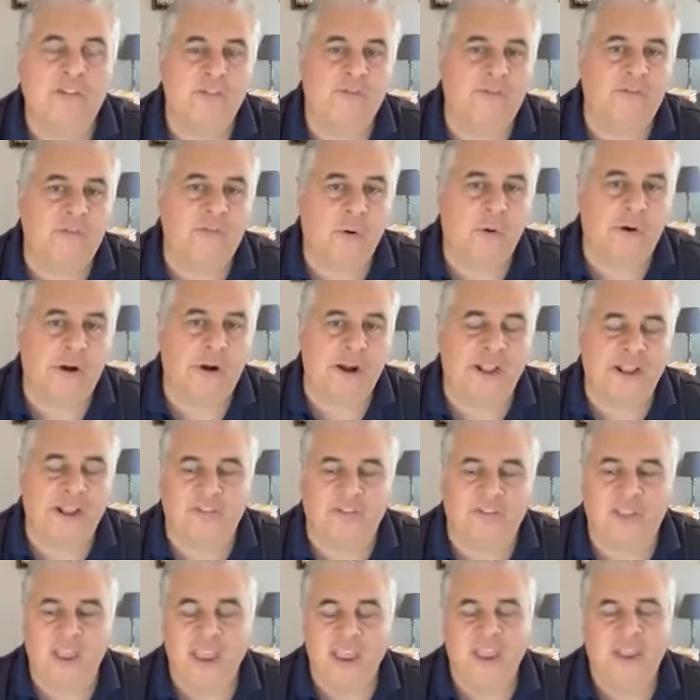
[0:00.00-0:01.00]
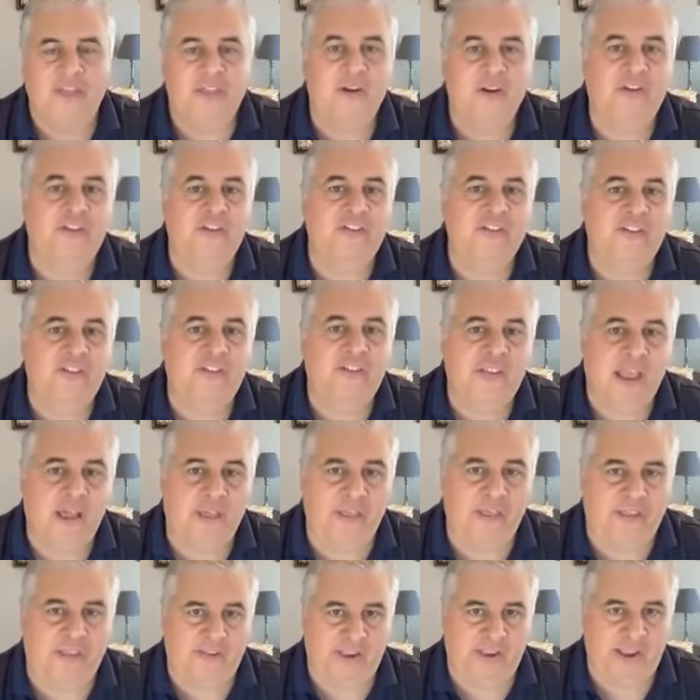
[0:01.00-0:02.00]
for it is they're stealth
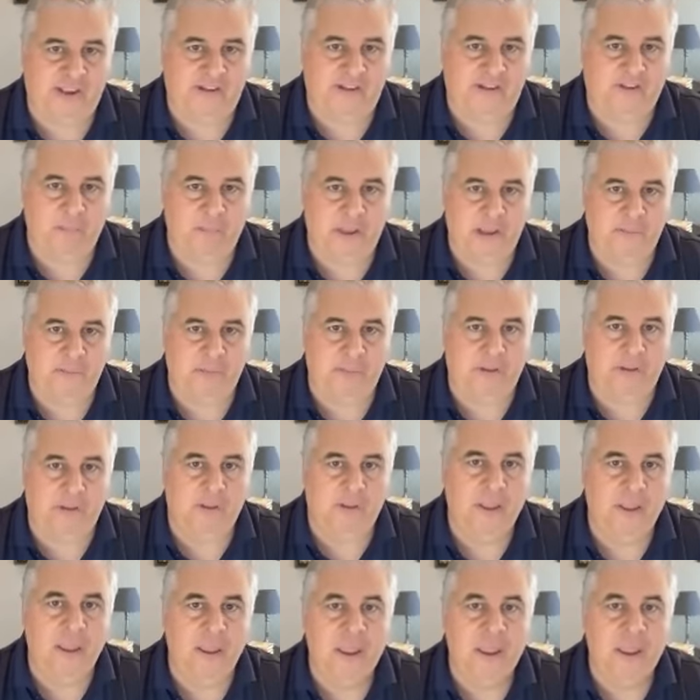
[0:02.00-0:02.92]
salespeople.